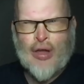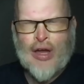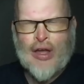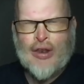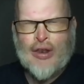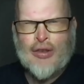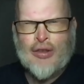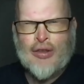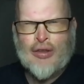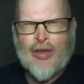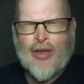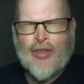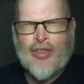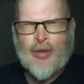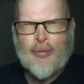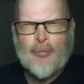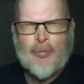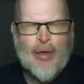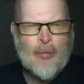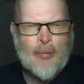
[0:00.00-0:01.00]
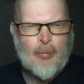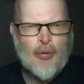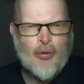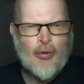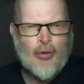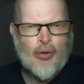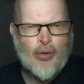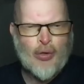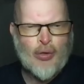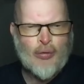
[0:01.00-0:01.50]
and and that
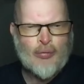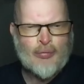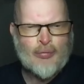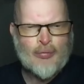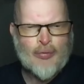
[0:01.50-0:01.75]
people